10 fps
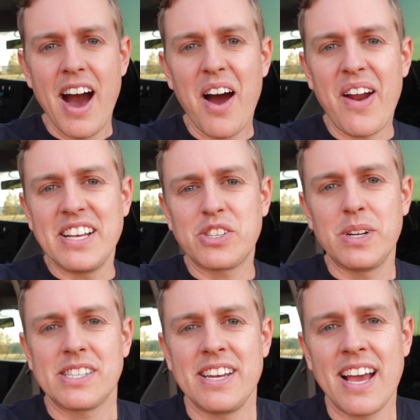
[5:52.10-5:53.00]
All right, so
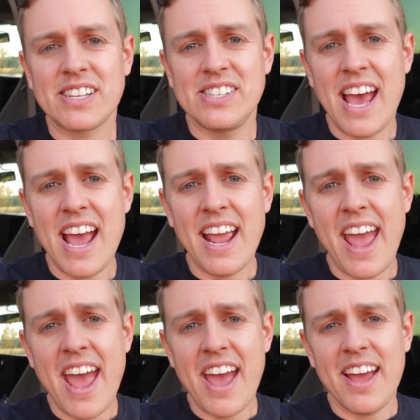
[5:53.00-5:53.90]
it's the next day,
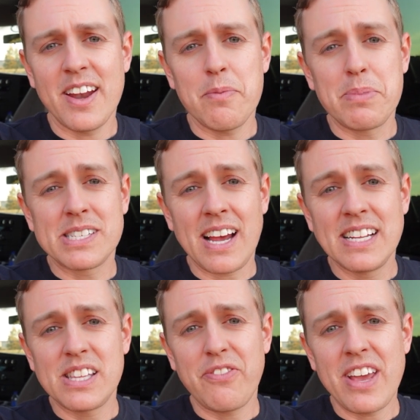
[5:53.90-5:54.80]
and
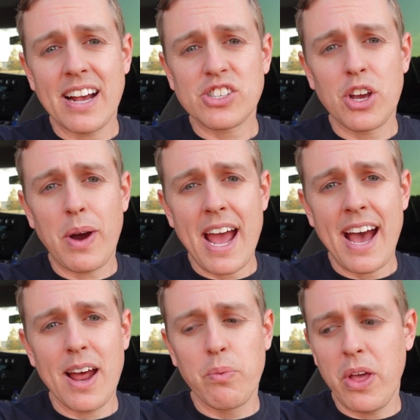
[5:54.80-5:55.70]
besides the fiasco I
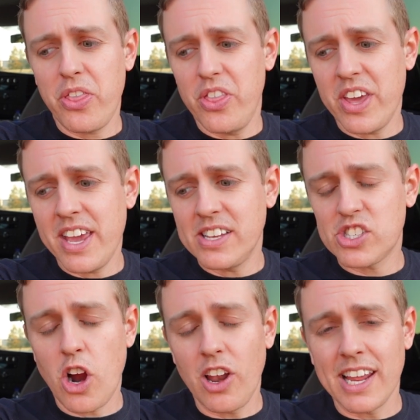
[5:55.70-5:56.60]
had with the
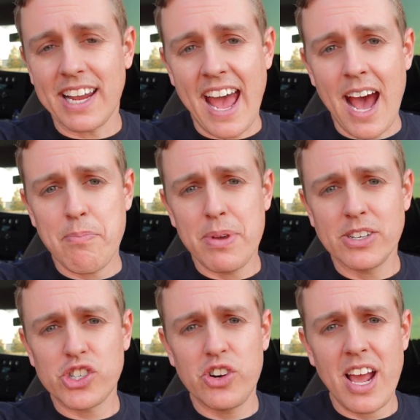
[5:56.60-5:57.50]
Starlink app
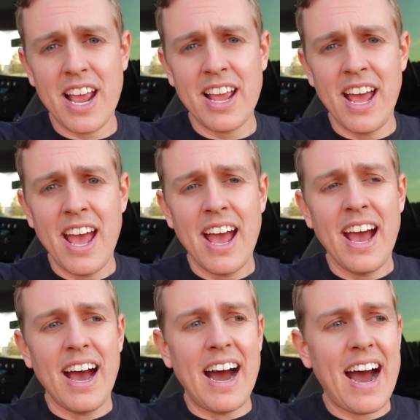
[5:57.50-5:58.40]
yesterday,
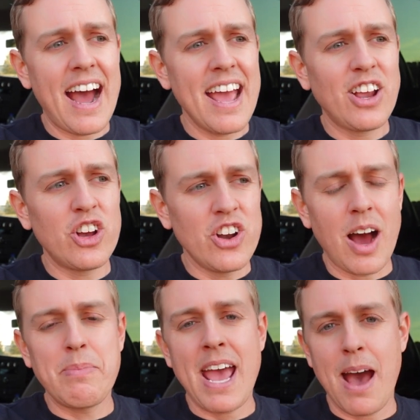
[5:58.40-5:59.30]
I could
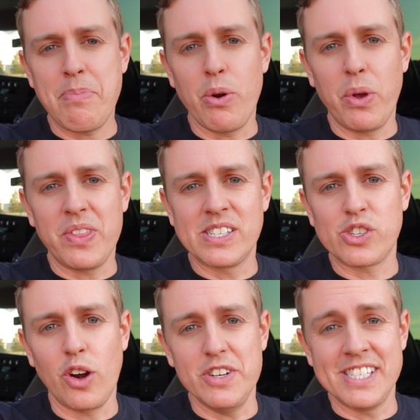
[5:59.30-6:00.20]
not be happier with this
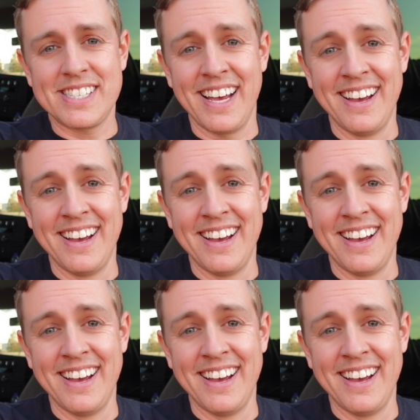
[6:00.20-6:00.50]
service.